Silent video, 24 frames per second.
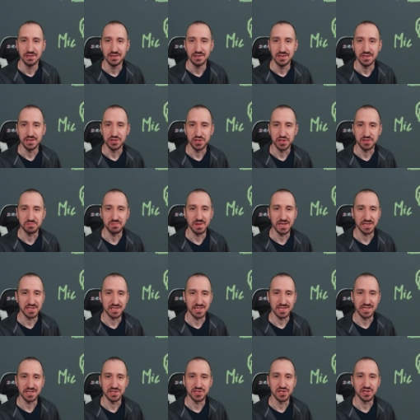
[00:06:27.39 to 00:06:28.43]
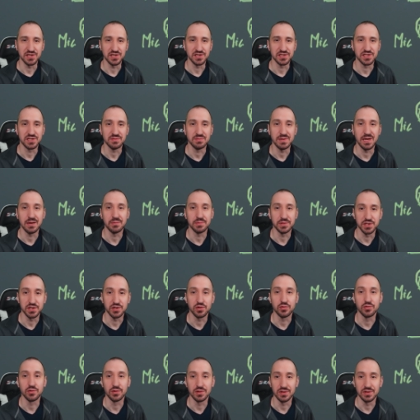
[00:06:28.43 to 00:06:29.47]
It just makes it easier to be able to
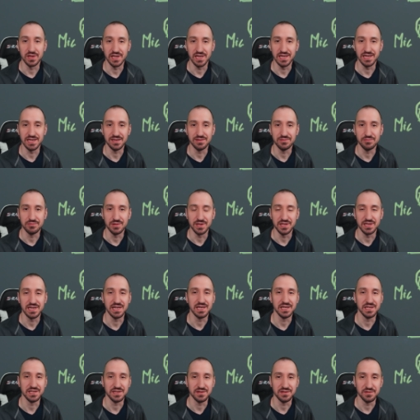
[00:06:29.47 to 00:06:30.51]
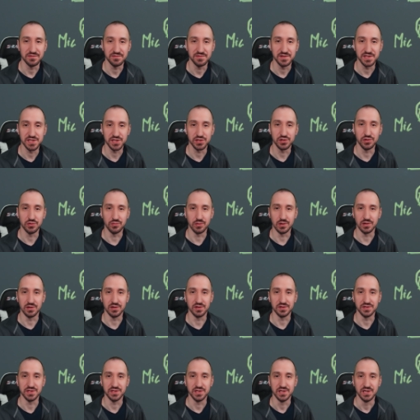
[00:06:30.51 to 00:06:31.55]
correlate it when you get into the physical
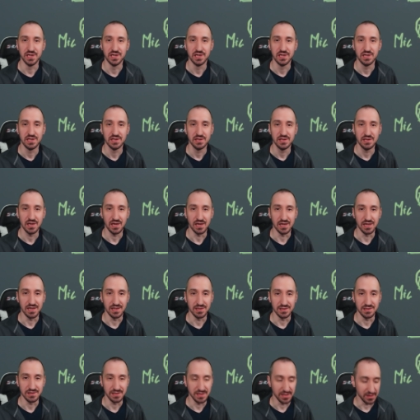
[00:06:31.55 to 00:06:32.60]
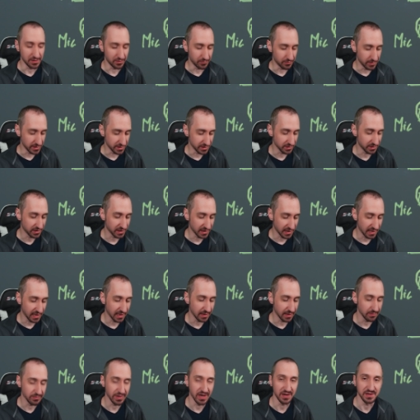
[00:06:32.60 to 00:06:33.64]
world, uh, you know, when you're
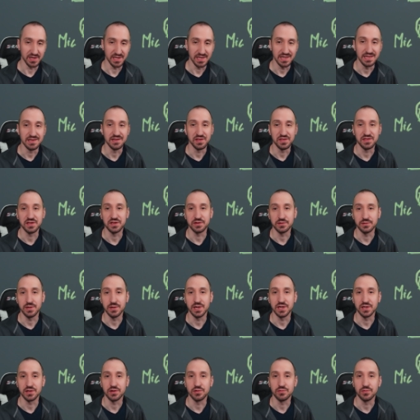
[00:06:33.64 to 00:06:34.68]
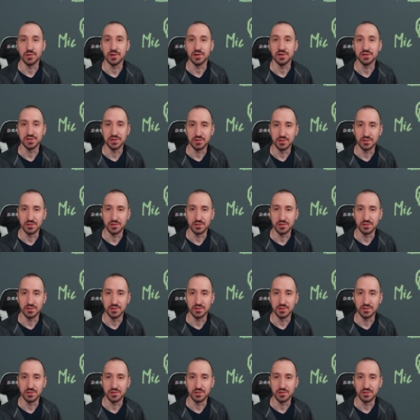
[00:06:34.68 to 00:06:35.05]
thinking about it in the theoretical world.